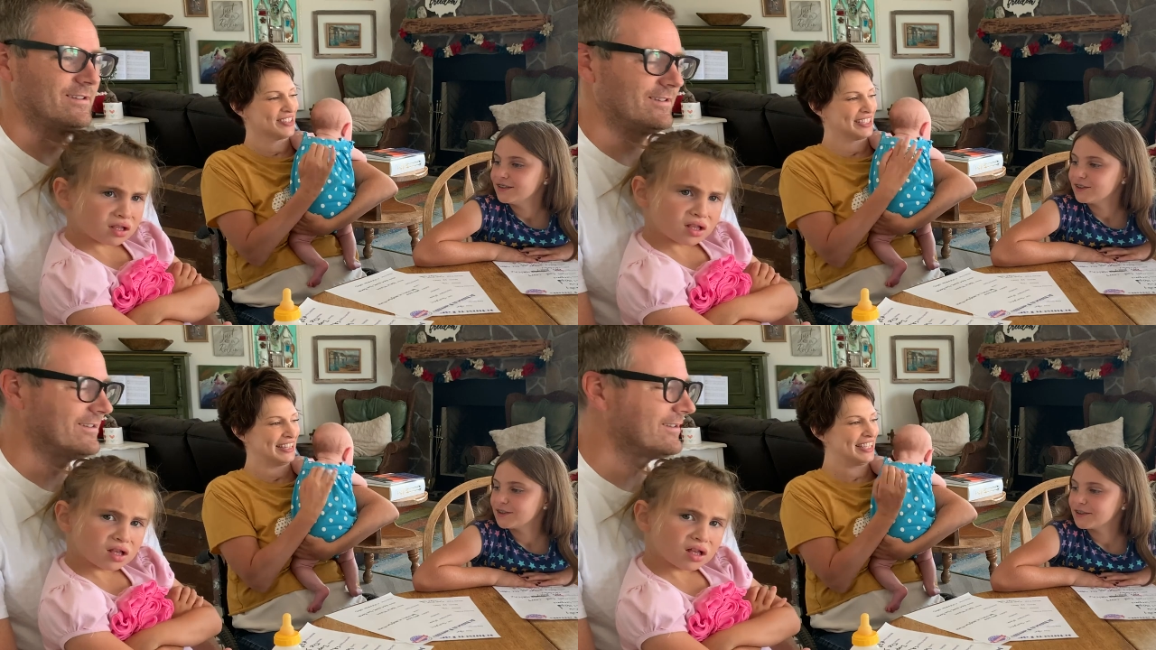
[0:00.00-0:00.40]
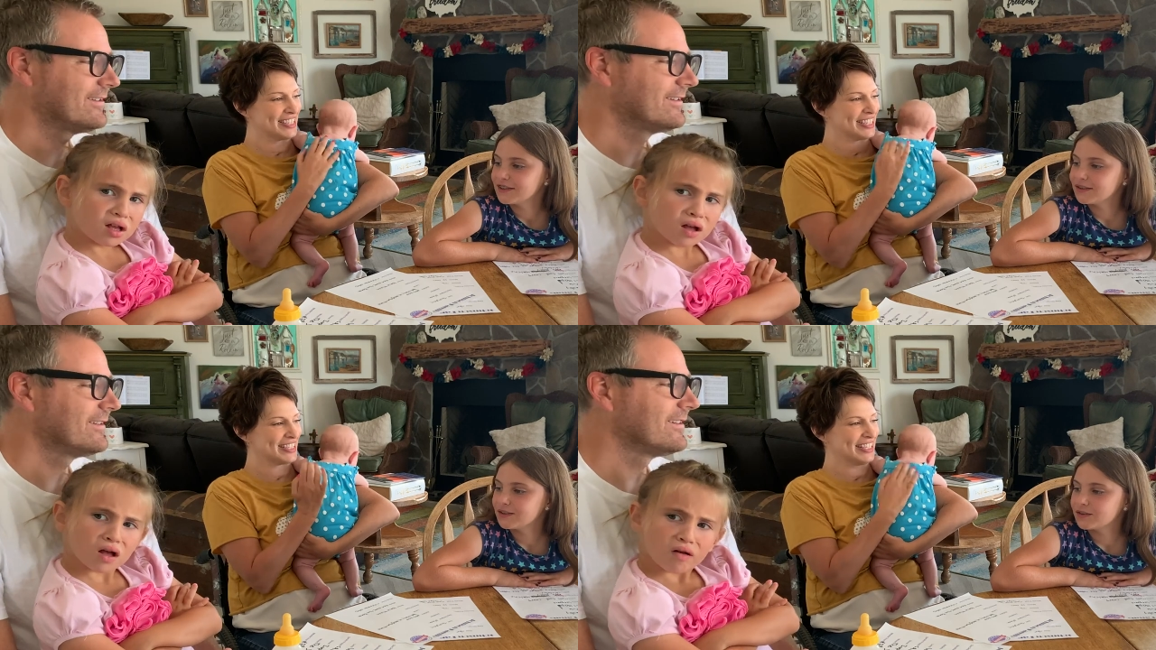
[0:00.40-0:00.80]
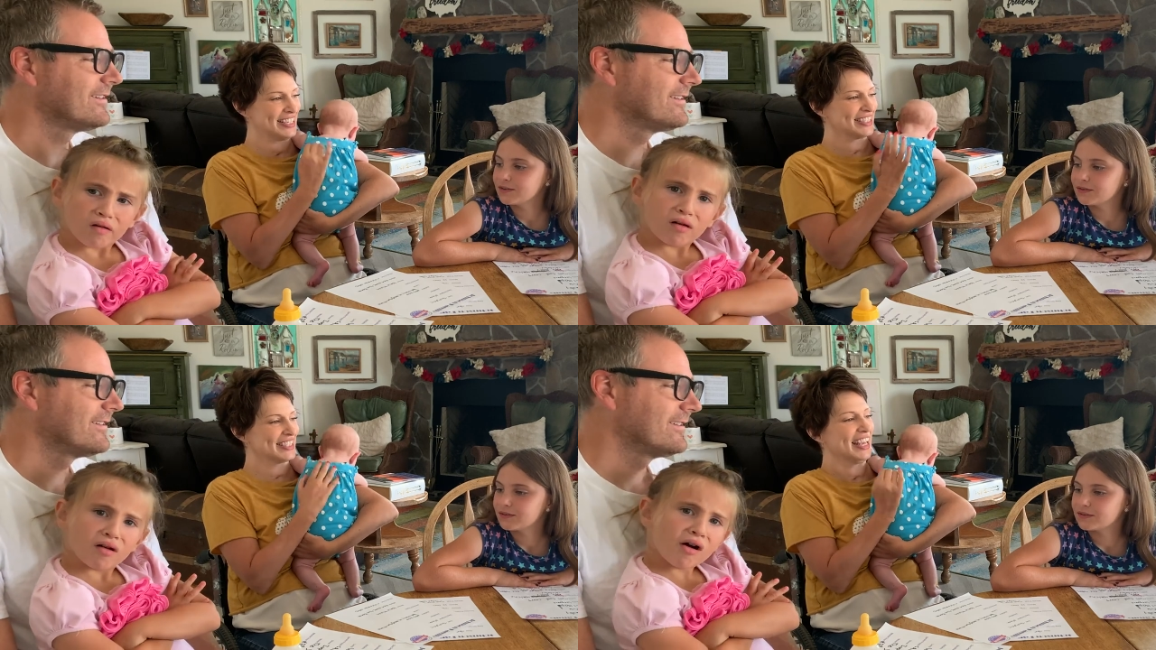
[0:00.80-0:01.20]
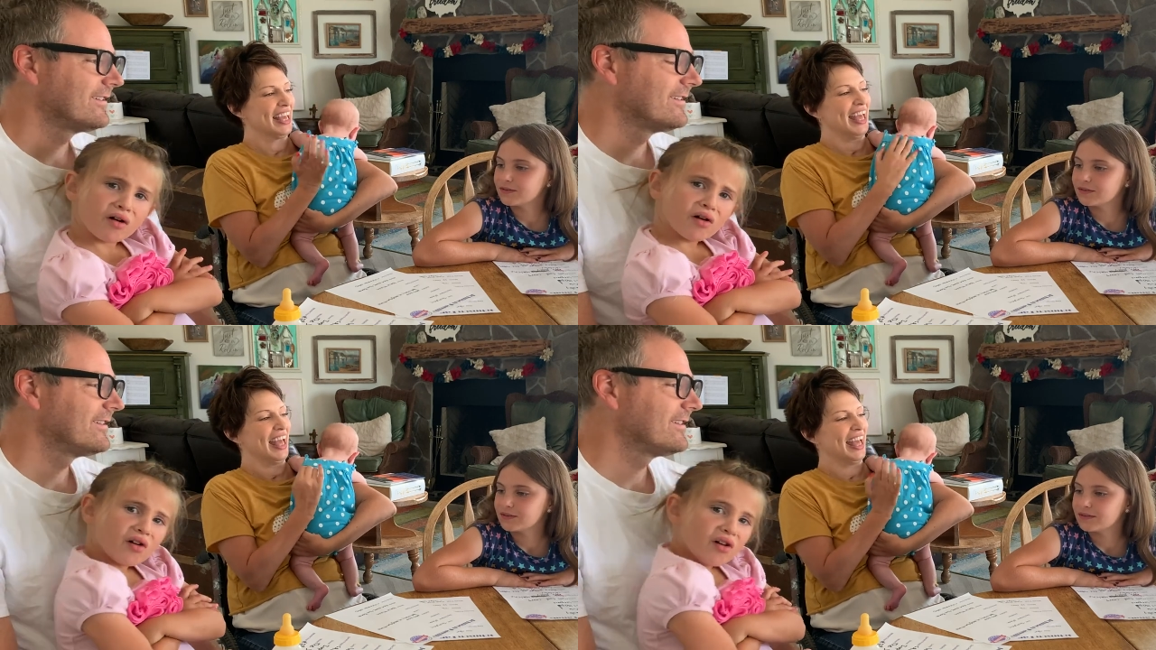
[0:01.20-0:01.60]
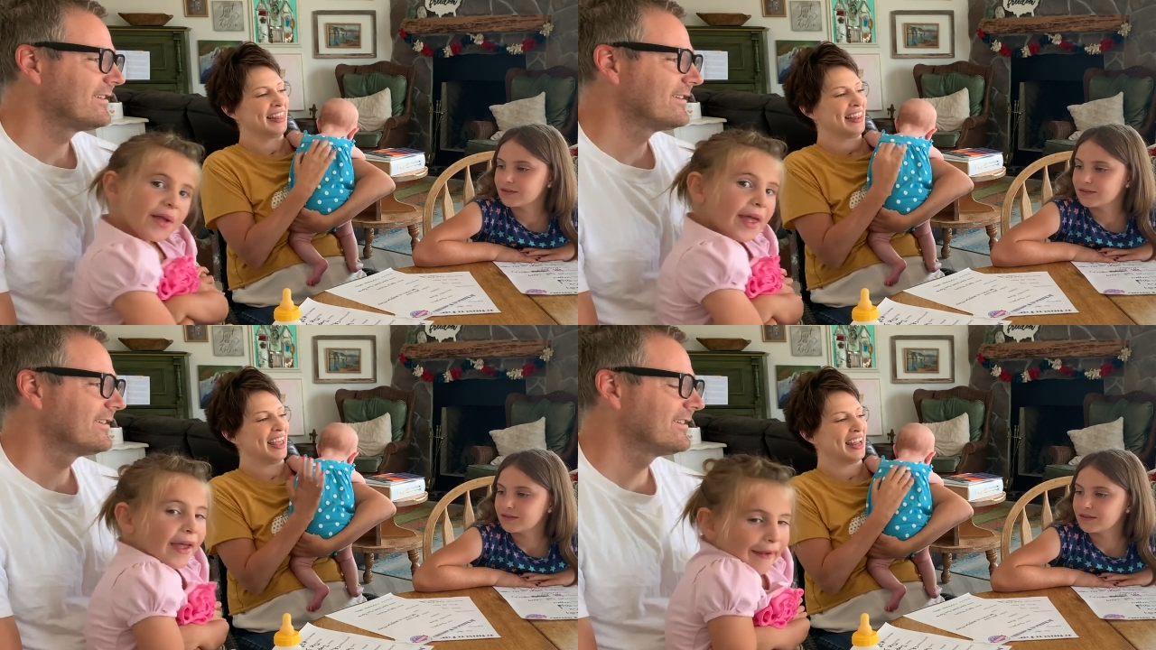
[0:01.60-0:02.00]
Speaker 1: deliciousness. And
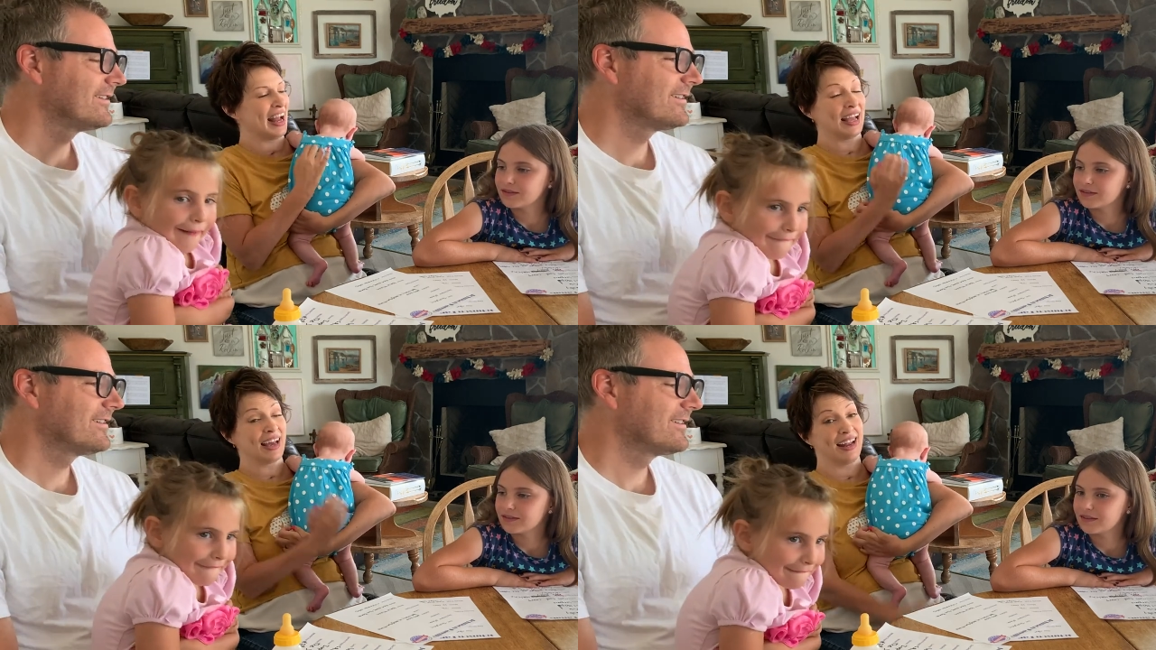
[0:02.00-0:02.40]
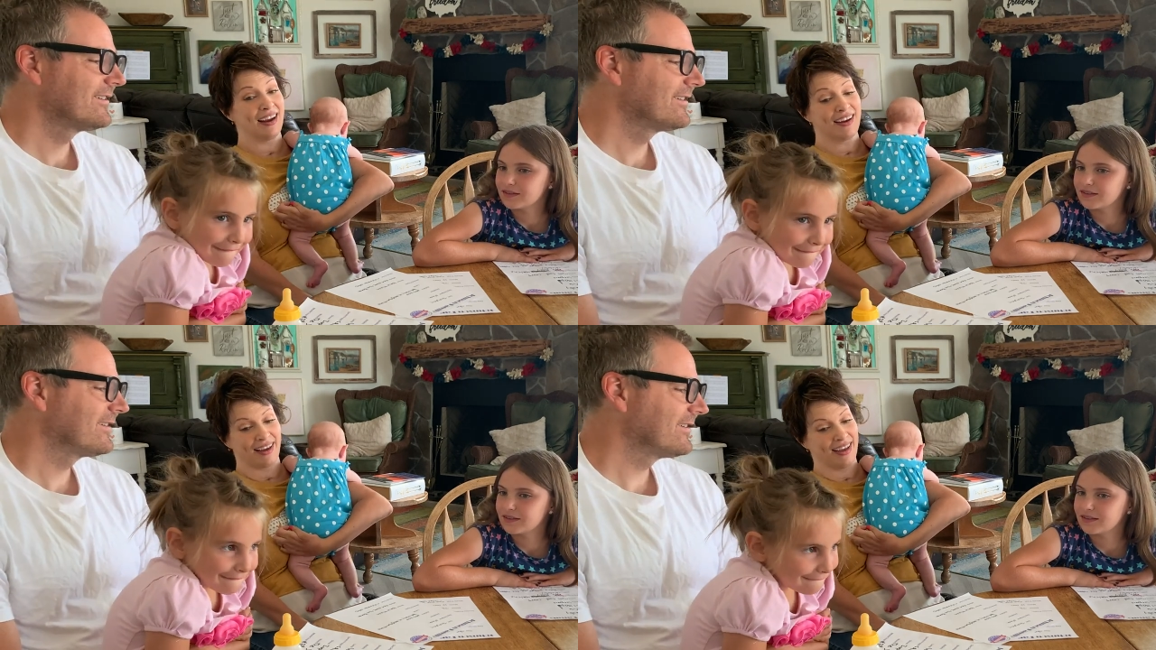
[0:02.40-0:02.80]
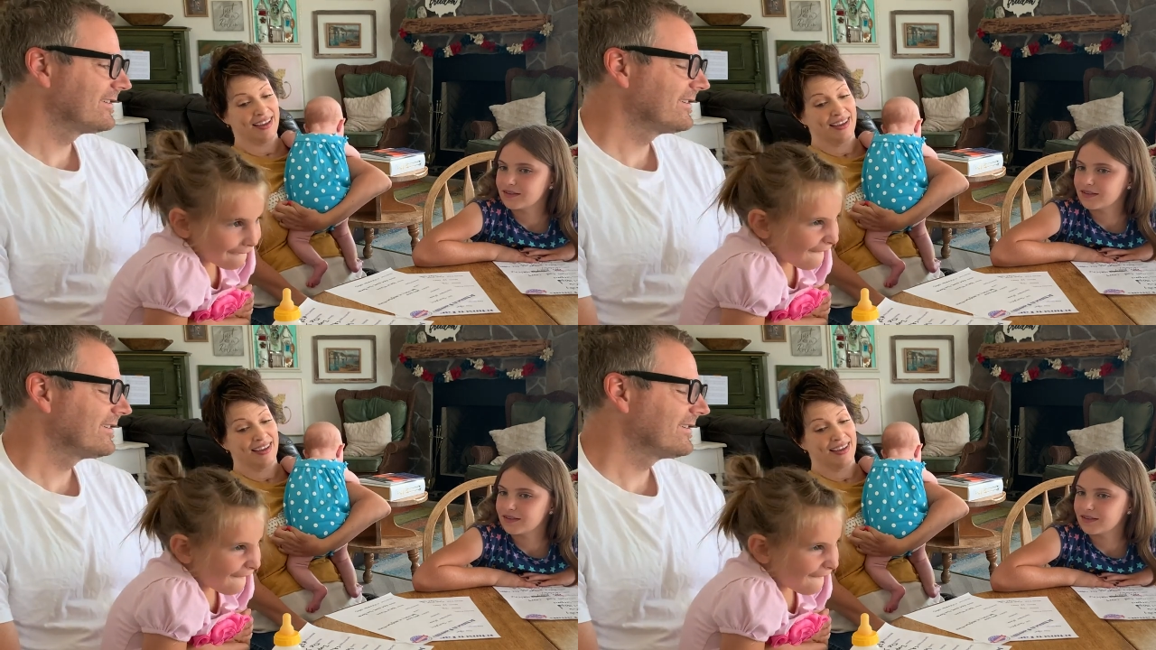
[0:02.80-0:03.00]
then I got a haircut,